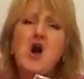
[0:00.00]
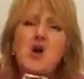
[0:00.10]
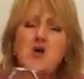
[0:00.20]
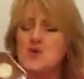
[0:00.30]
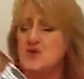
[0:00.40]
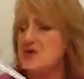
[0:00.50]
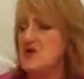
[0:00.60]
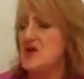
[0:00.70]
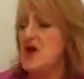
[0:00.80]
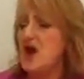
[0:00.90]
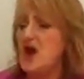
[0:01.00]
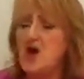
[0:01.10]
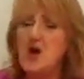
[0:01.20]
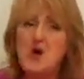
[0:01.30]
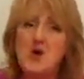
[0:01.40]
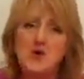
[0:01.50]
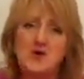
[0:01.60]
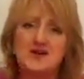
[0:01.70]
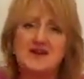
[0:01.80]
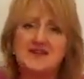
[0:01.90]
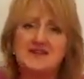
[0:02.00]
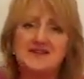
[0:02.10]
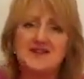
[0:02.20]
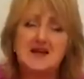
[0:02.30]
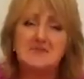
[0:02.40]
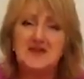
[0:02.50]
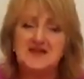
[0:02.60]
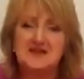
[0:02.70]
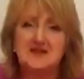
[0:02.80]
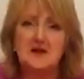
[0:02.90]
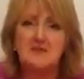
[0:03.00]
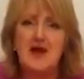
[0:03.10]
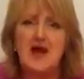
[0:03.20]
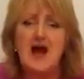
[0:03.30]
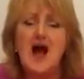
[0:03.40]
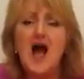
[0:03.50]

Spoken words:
Oh no, said Mr.